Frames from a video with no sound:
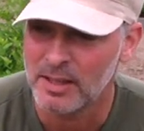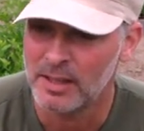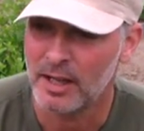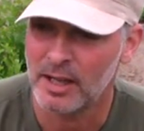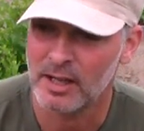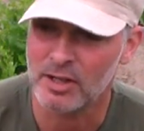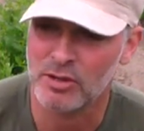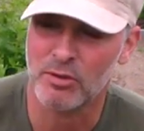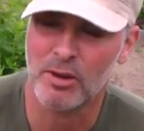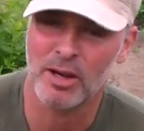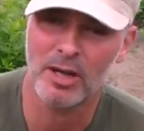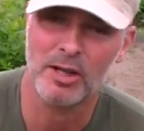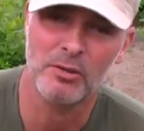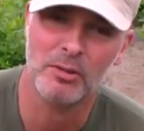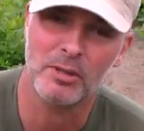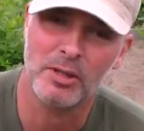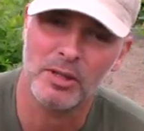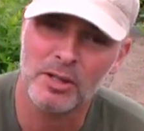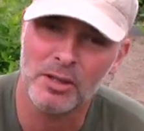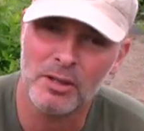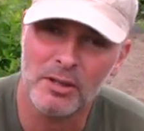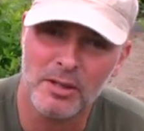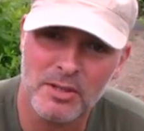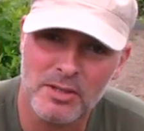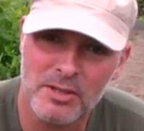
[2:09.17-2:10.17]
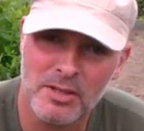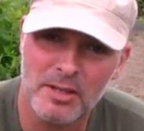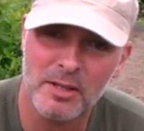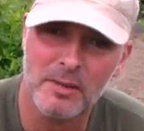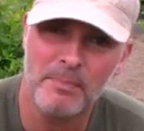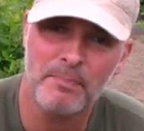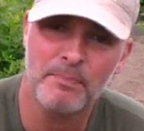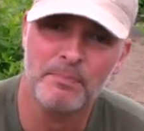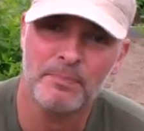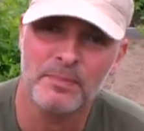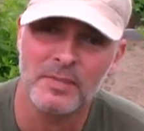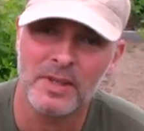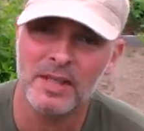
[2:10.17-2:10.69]
I try to encourage
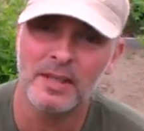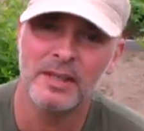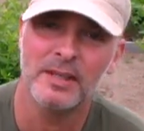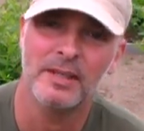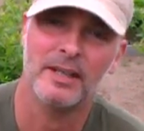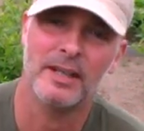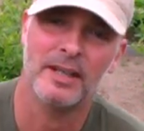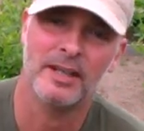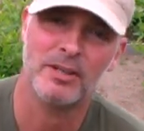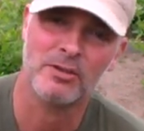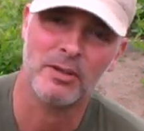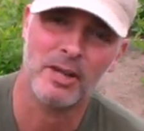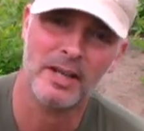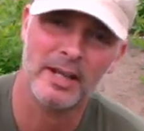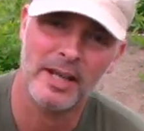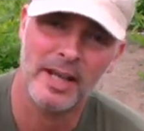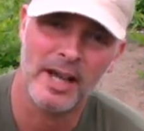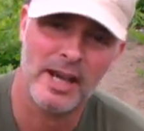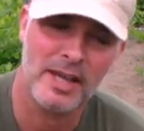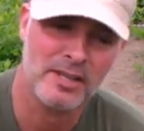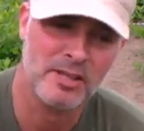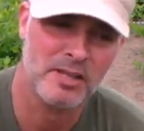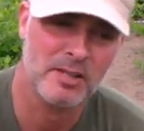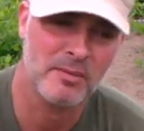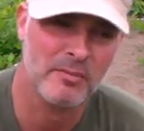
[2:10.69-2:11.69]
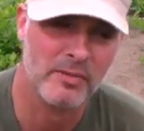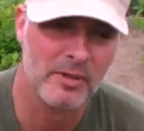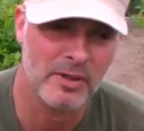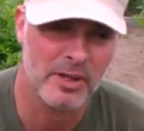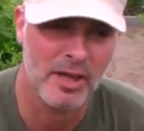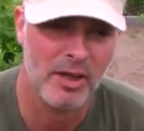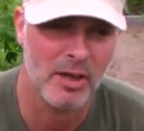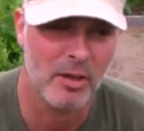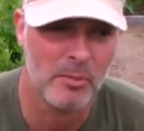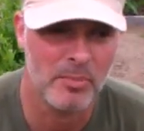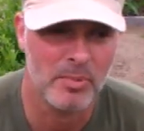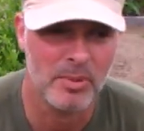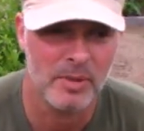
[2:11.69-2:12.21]
them, I try to ask them for
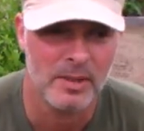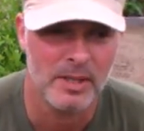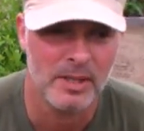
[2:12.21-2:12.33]
help,